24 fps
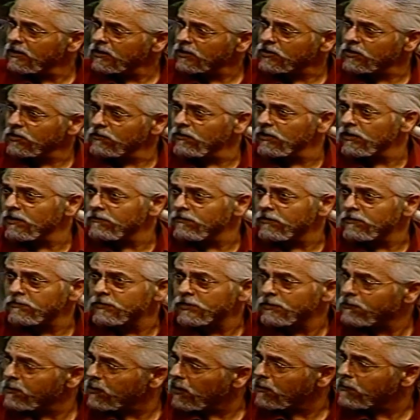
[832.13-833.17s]
2 of them
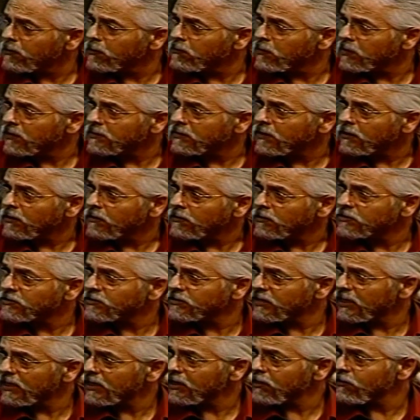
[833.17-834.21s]
you probably know. It's
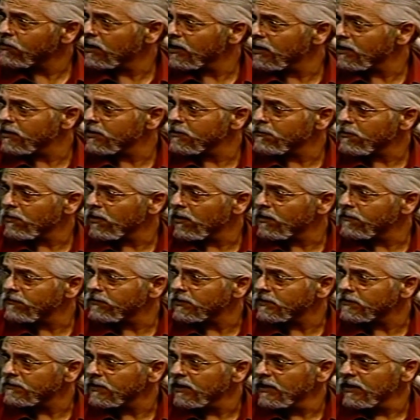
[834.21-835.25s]
Zechariah the
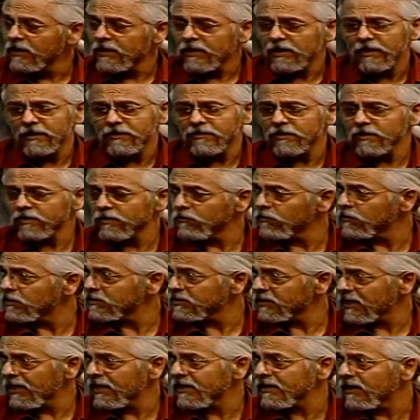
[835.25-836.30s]
prophet, and the other one
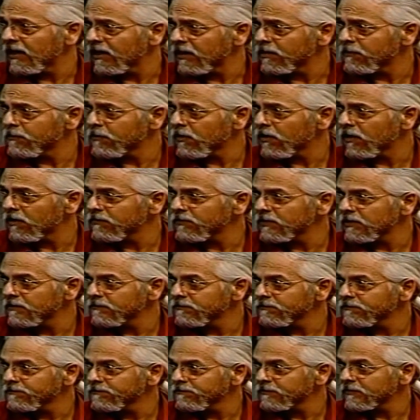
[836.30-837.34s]
is Haggai the prophet.
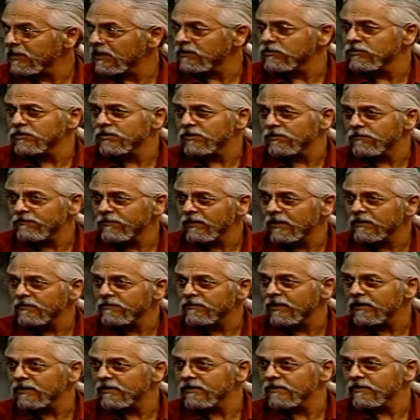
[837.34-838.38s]
And you can find
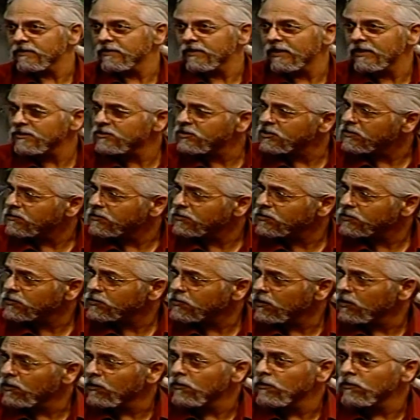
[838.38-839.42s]
that in an ancient
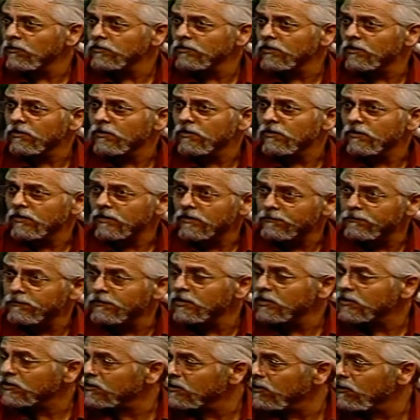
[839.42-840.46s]
scroll or
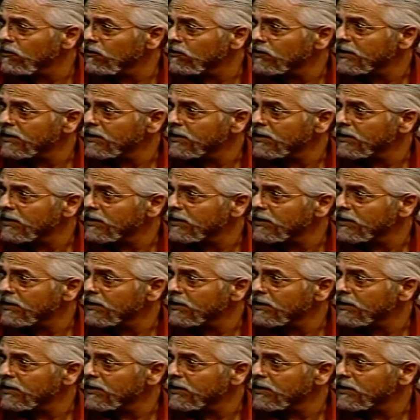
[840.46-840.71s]
book called